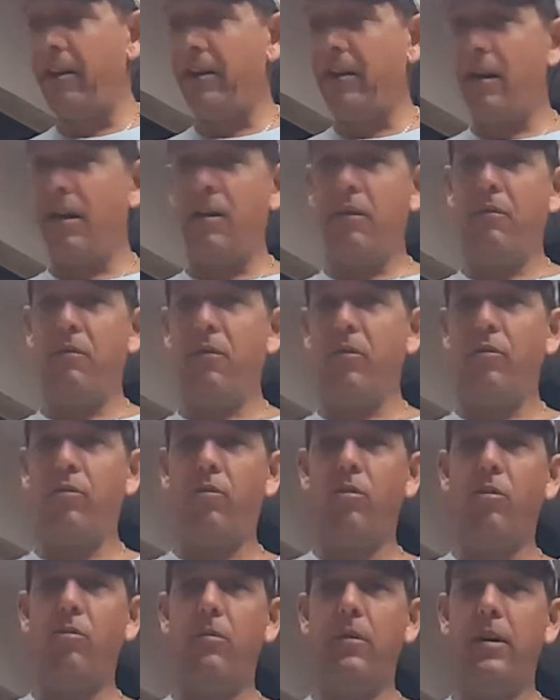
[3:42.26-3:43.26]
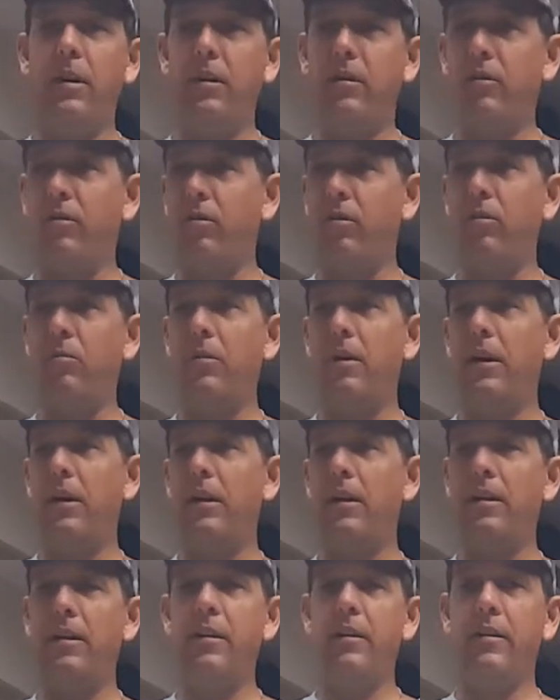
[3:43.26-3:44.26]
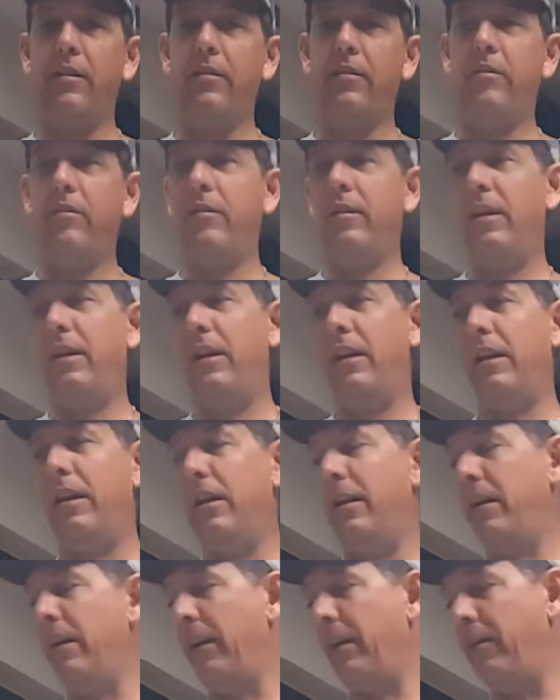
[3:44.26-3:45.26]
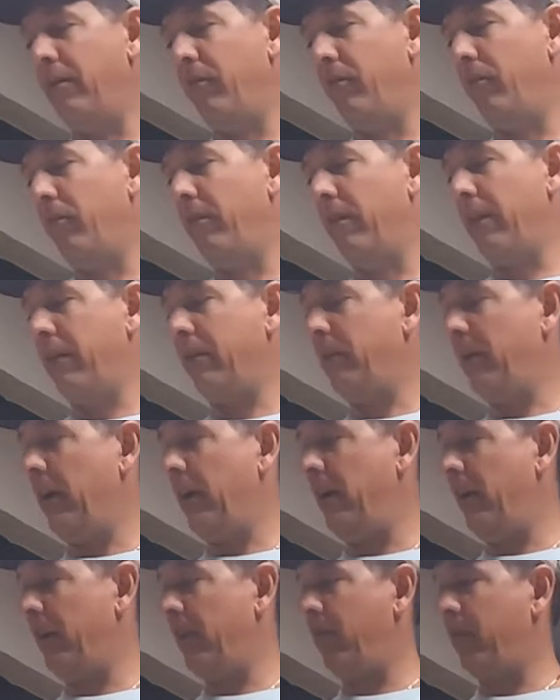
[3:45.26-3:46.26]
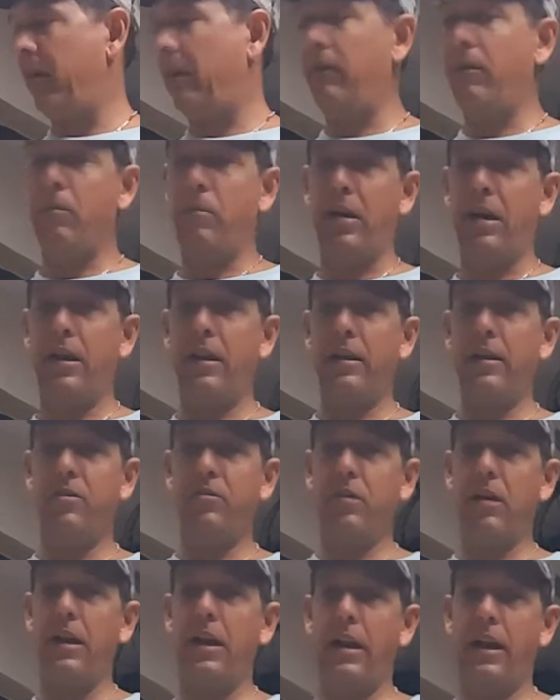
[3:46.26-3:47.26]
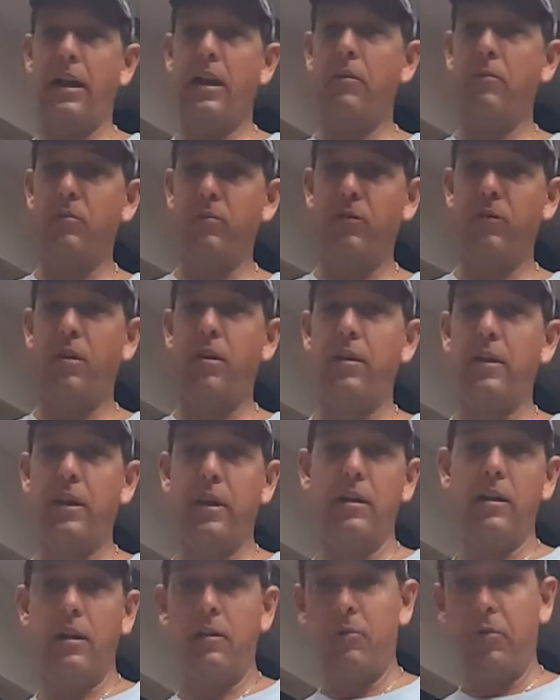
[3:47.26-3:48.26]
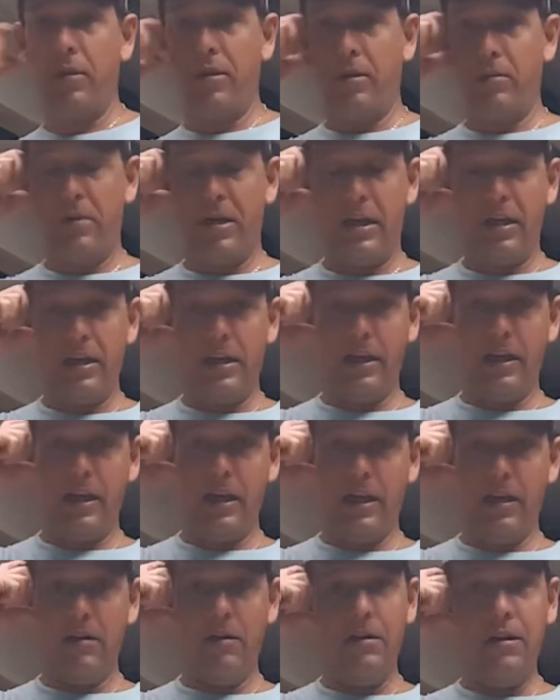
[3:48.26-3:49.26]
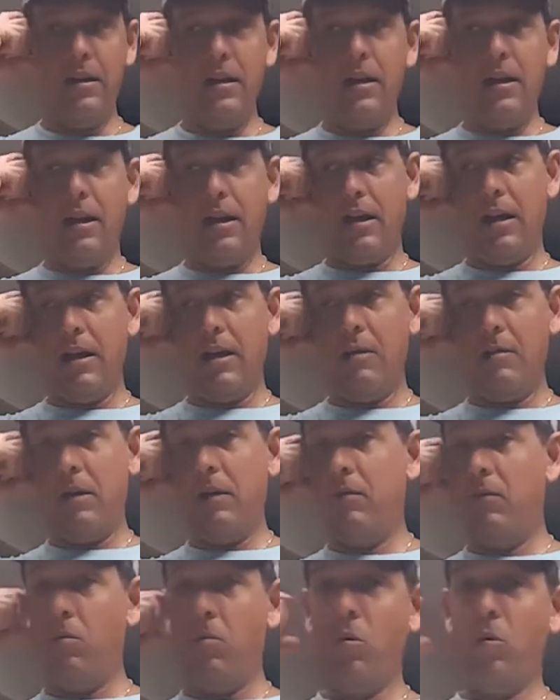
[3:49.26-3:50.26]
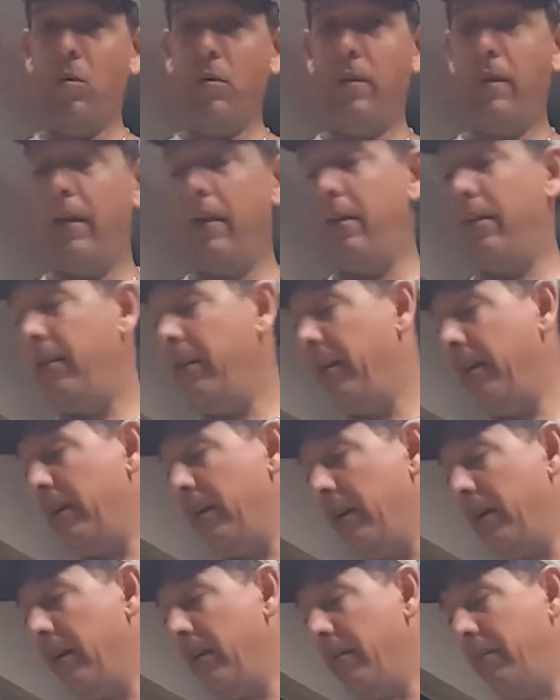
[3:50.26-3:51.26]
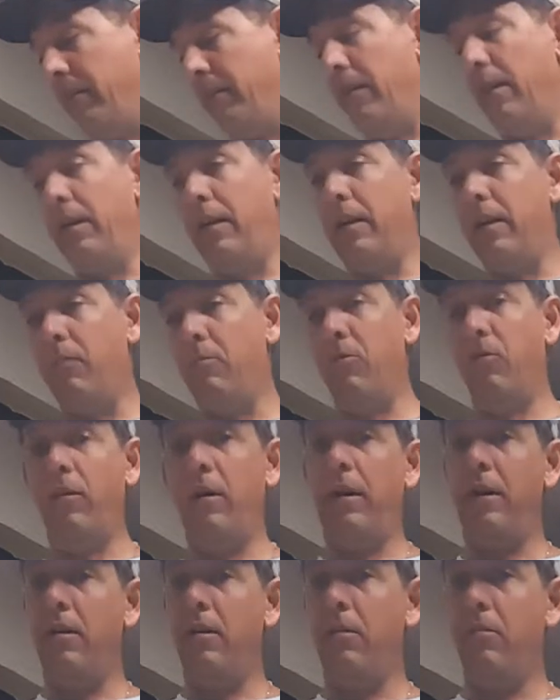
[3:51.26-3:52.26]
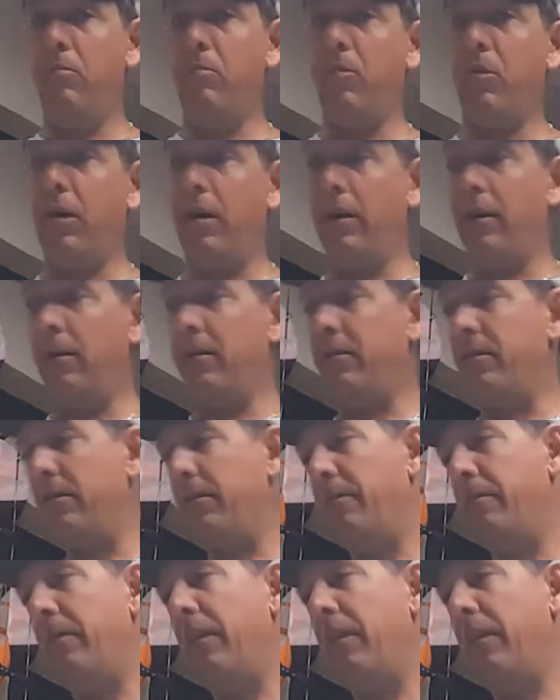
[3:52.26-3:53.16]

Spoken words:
the Yano for so many hunts, and I just was like, well, I'll just give the poly a try, and I'm falling in love with the poly now, even more than the merino product,